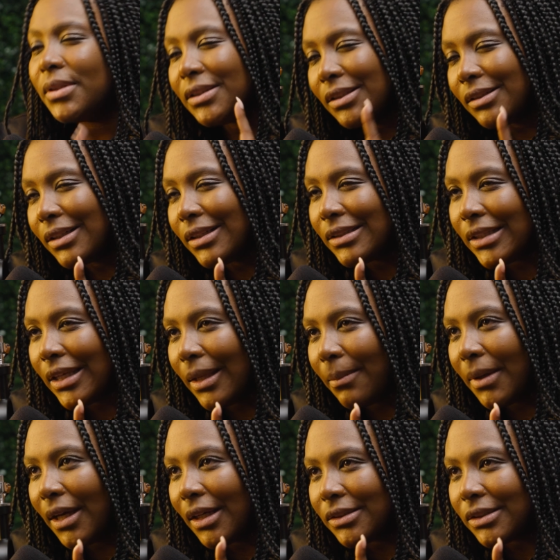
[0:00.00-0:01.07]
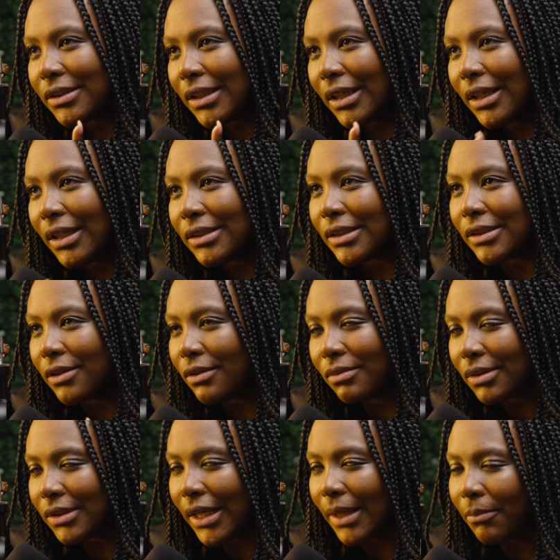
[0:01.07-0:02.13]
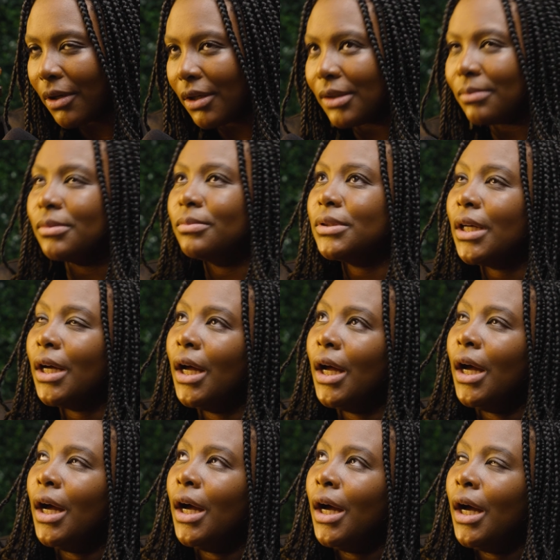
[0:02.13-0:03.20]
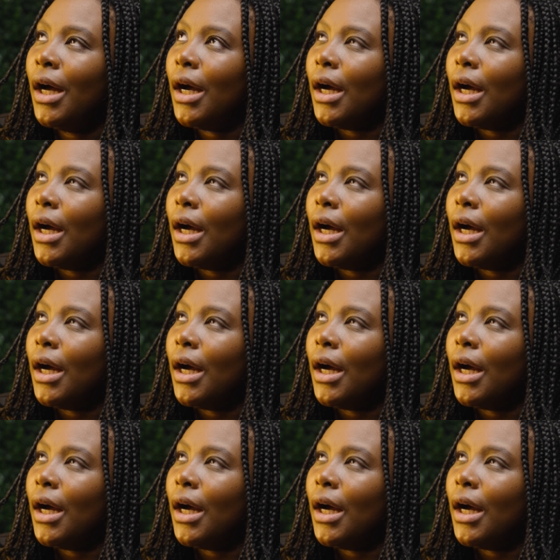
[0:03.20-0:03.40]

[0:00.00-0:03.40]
But still get a sandbag just in case, because you don't want that problems. Mm-hmm.